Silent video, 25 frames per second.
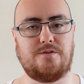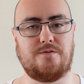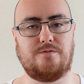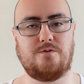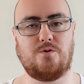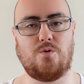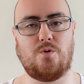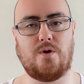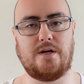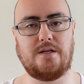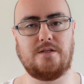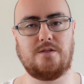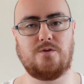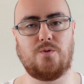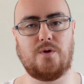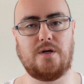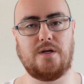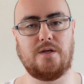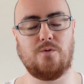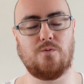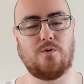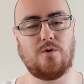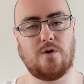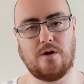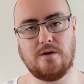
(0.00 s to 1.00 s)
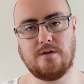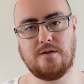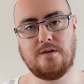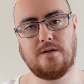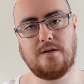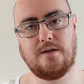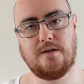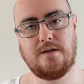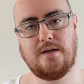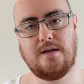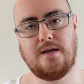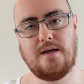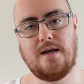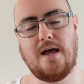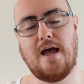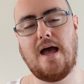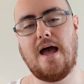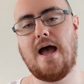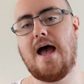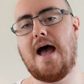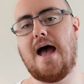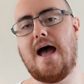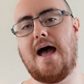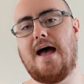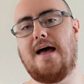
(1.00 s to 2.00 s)
of 2021
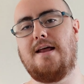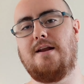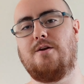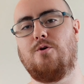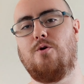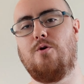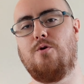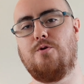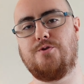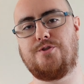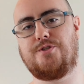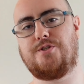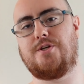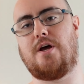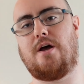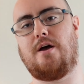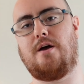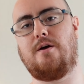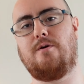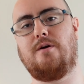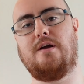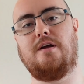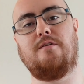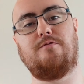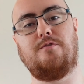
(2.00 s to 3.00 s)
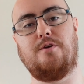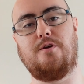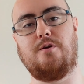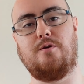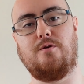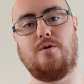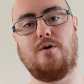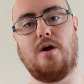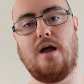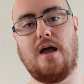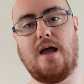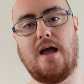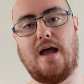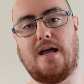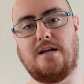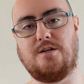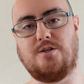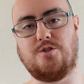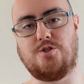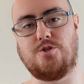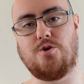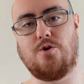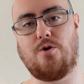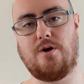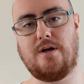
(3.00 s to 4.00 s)
and also if you
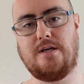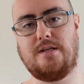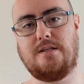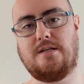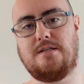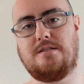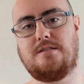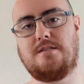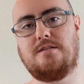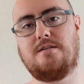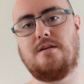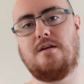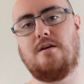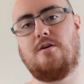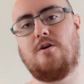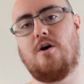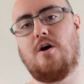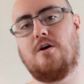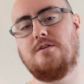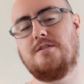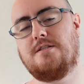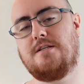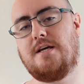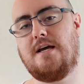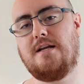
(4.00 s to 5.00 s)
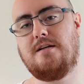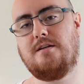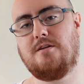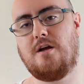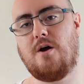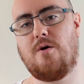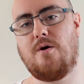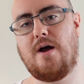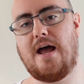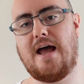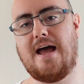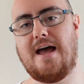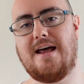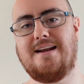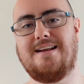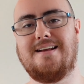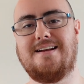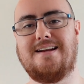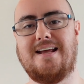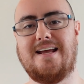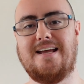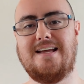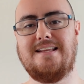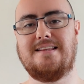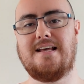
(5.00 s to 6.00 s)
enjoy this content go ahead
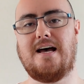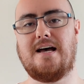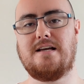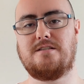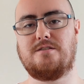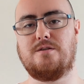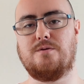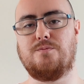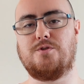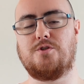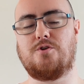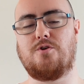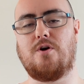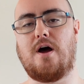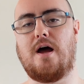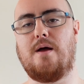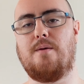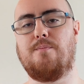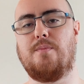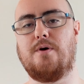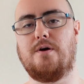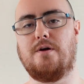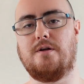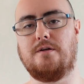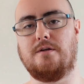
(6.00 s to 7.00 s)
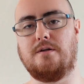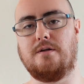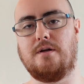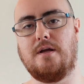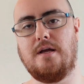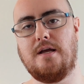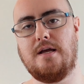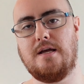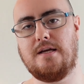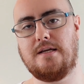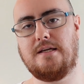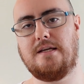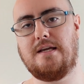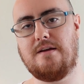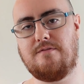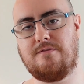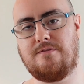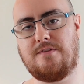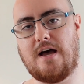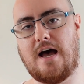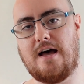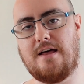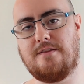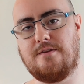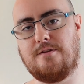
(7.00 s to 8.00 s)
and hit that subscribe button, give
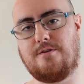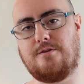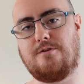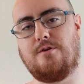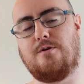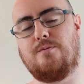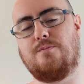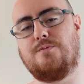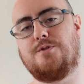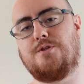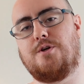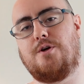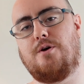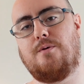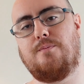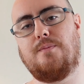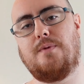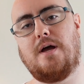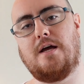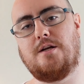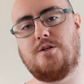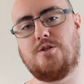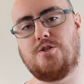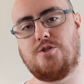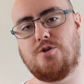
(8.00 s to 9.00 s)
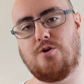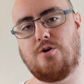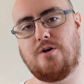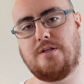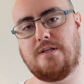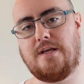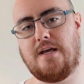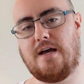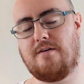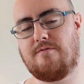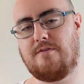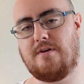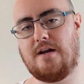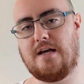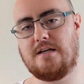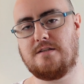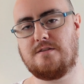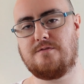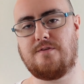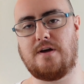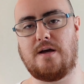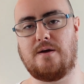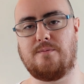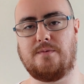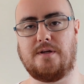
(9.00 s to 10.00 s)
that the thumbs up and join the Avelx
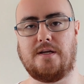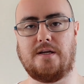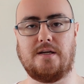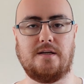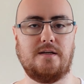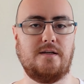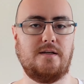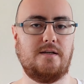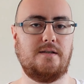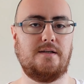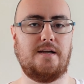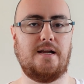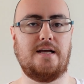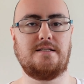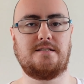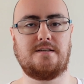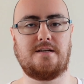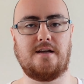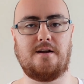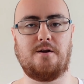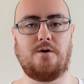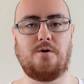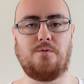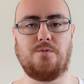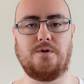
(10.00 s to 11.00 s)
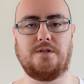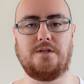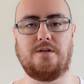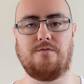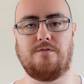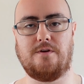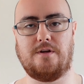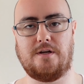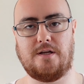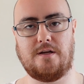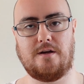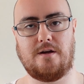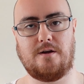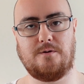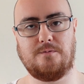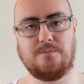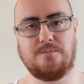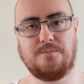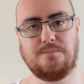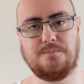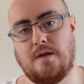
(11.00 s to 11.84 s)
family. Let's get on with the video.